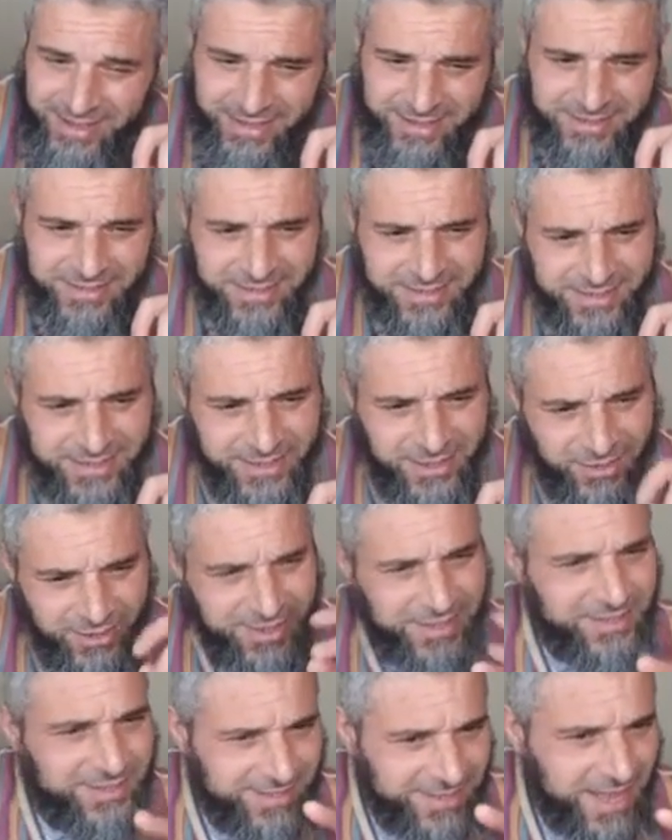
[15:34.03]
says, you know,
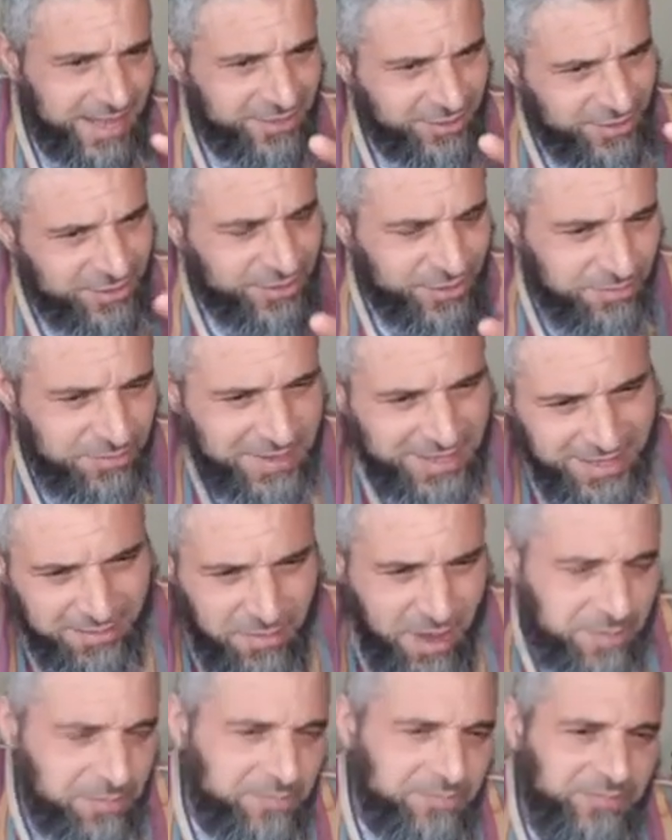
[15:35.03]
his dad used to beat him
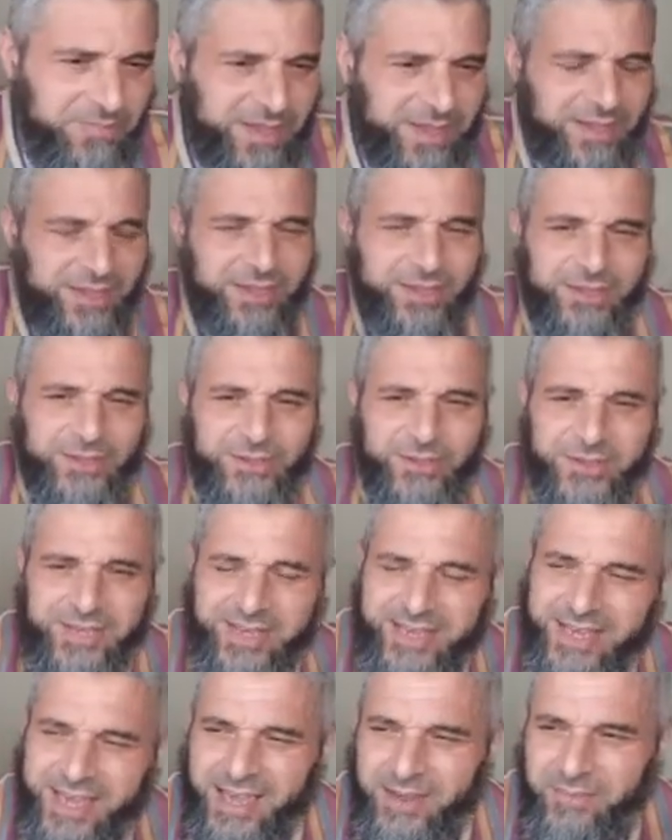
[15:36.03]
up. So
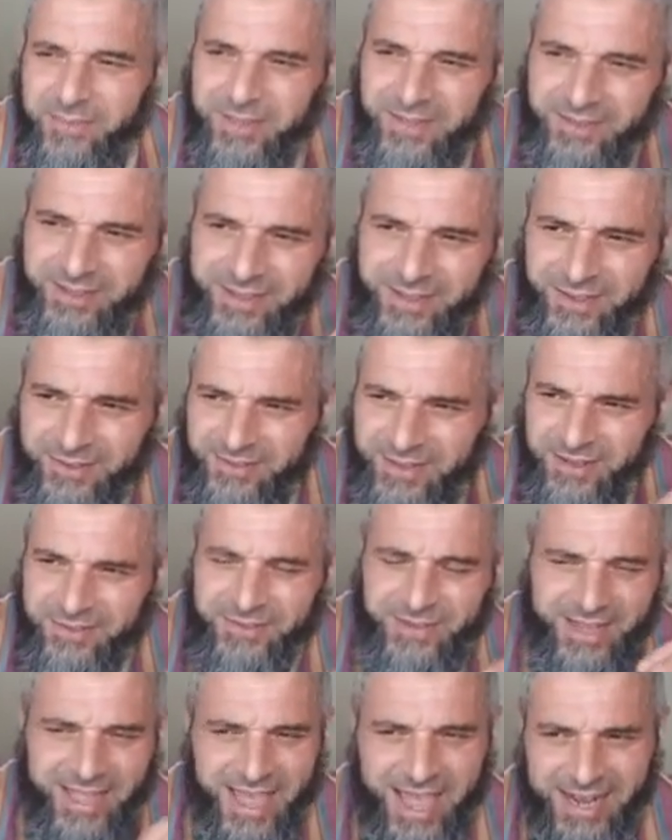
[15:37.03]
he came in, you know, now
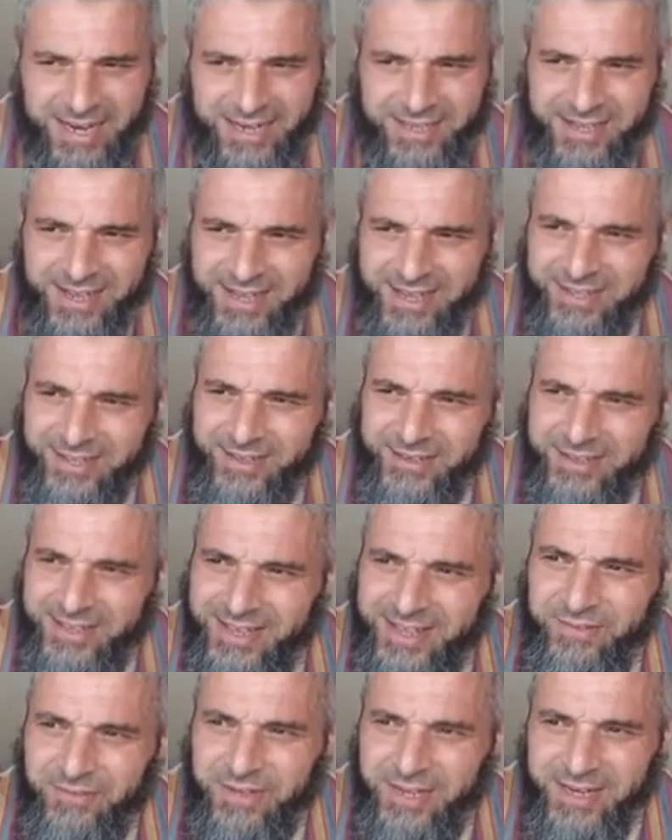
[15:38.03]
to Canada, and then
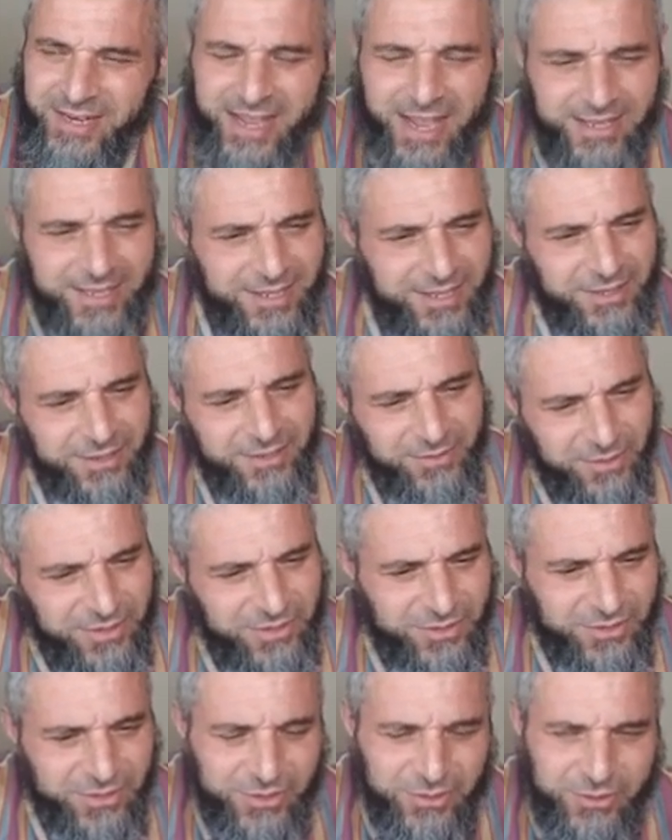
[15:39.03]
living in Canada, he went
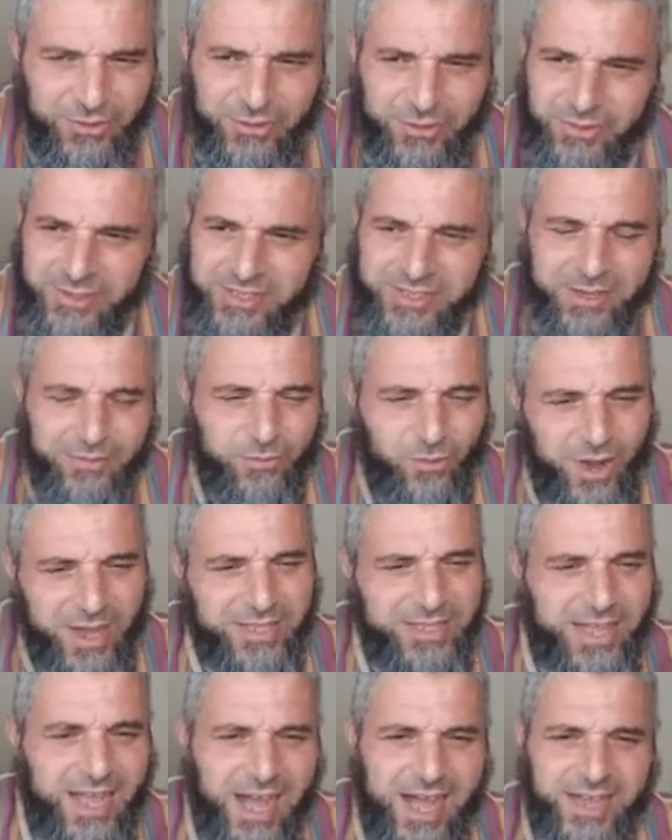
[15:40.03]
to school with some
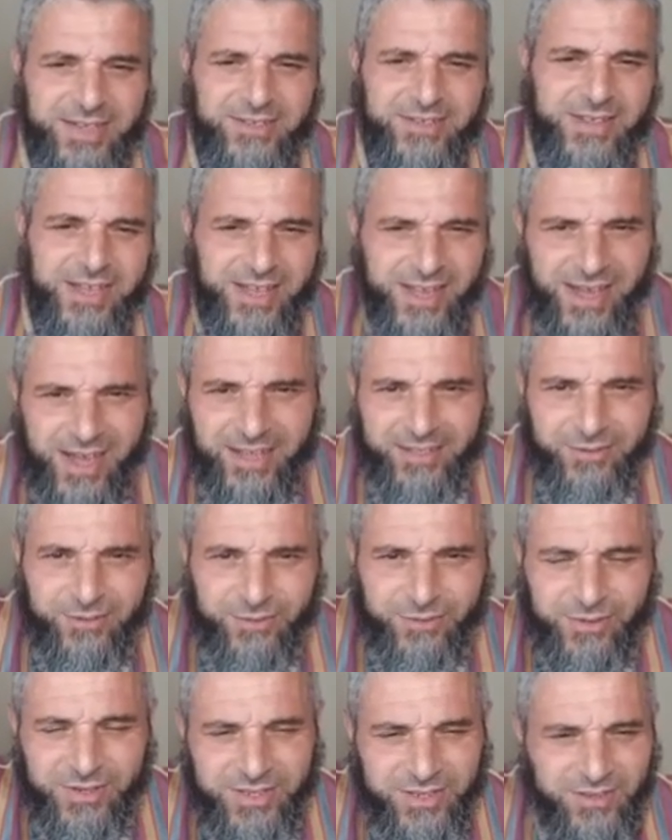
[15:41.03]
white guys. And
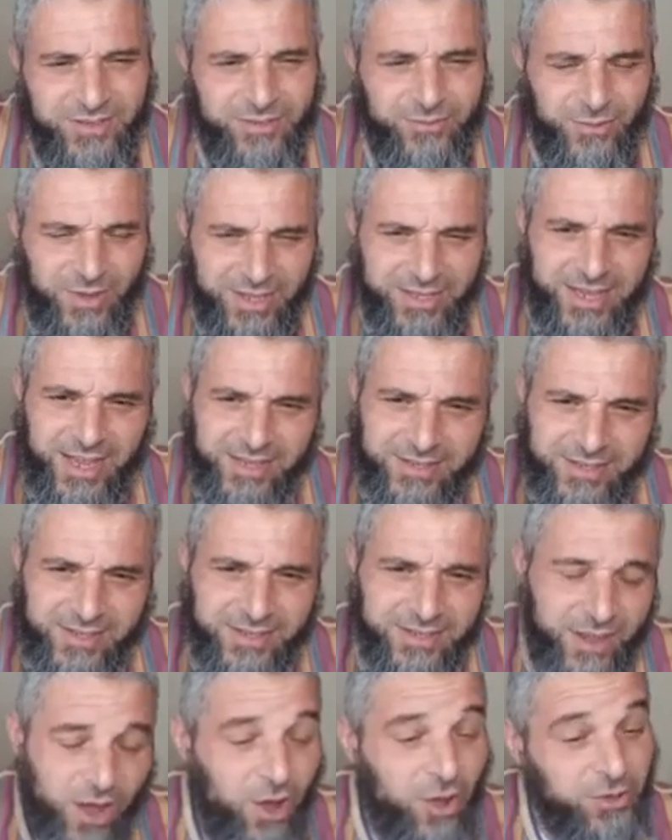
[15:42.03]
the white guy
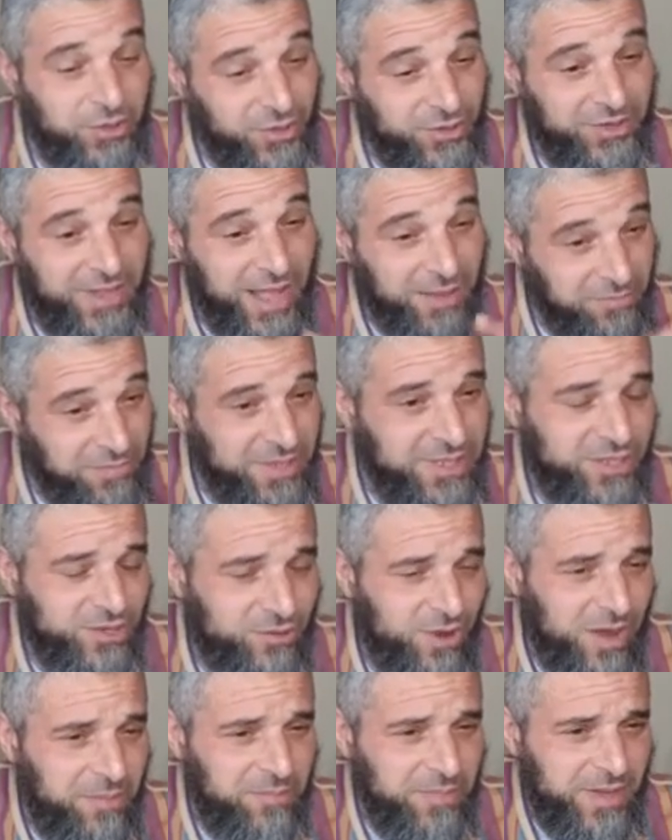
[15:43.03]
says, oh, your dad beat
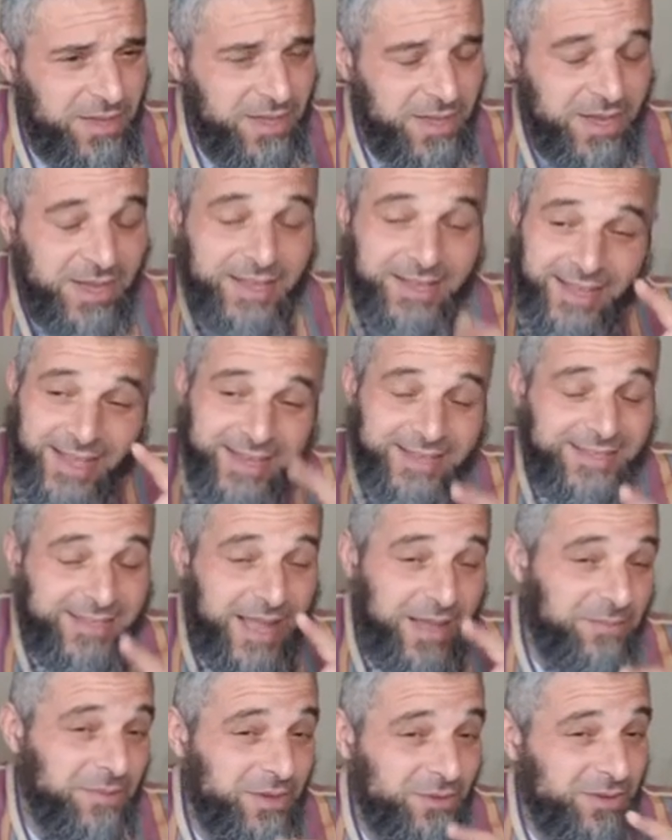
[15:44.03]
you up? Next
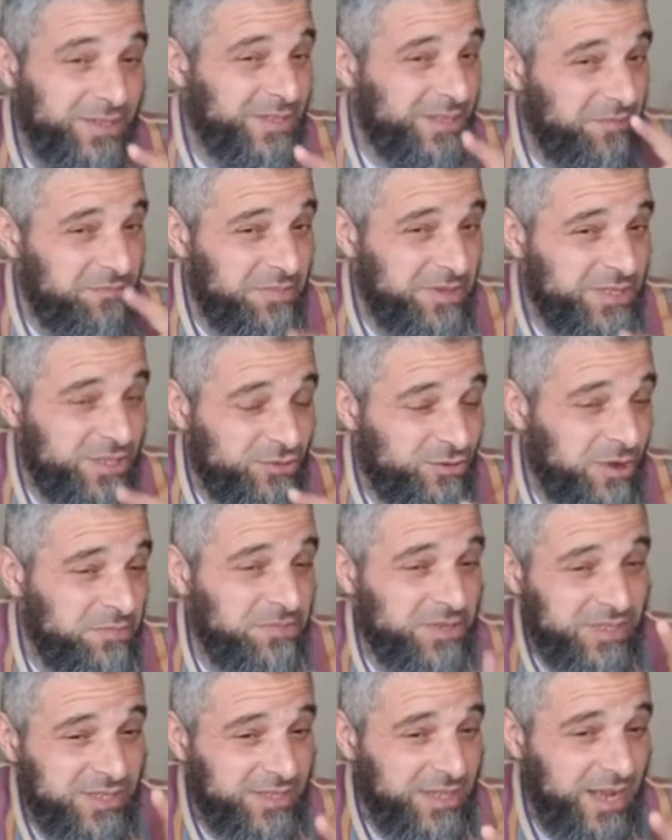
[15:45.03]
time he wants to beat you up,
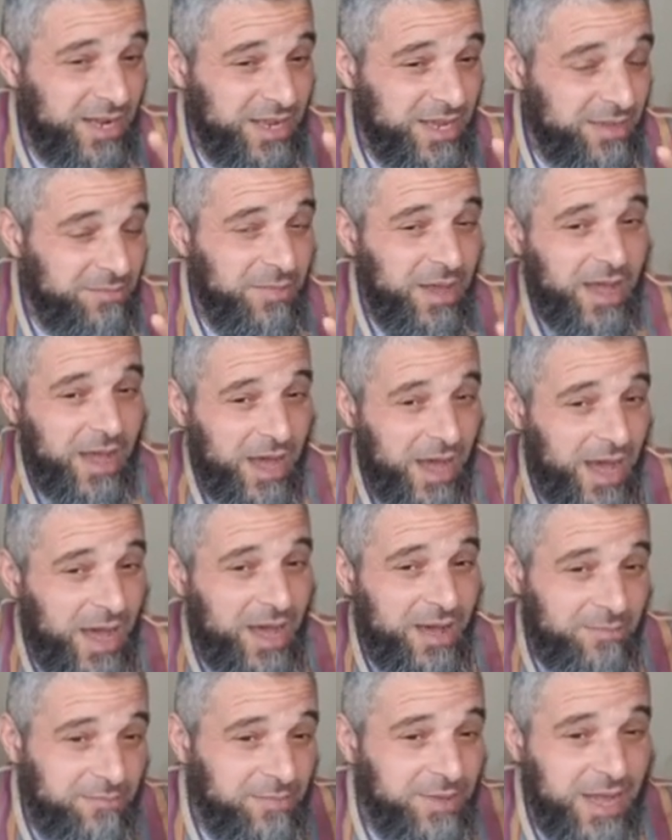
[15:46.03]
just tell him,
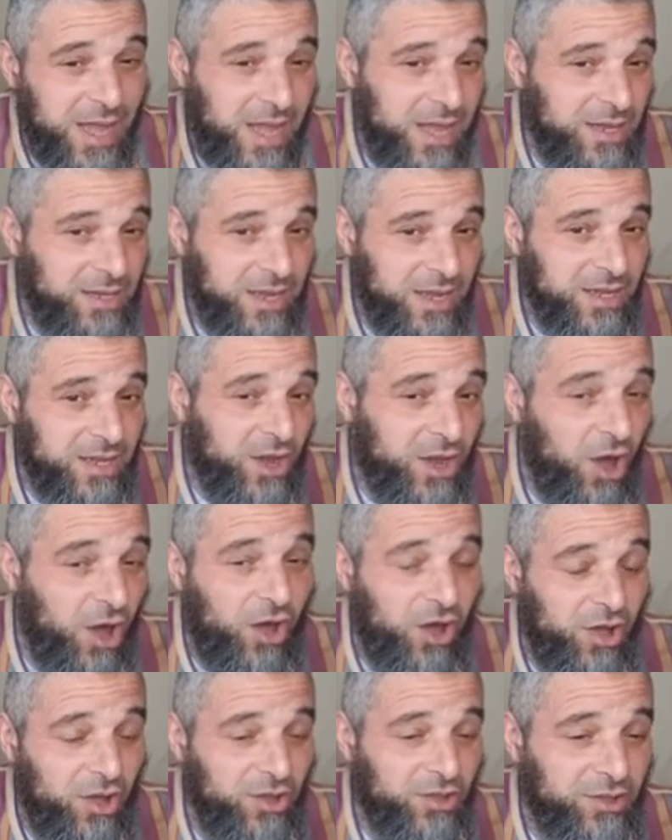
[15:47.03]
I'm gonna
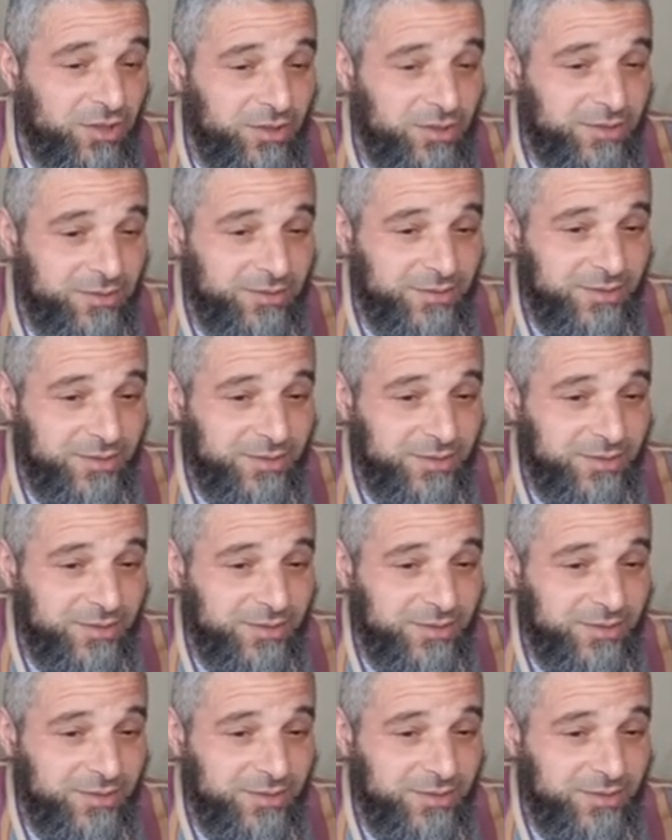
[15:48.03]
call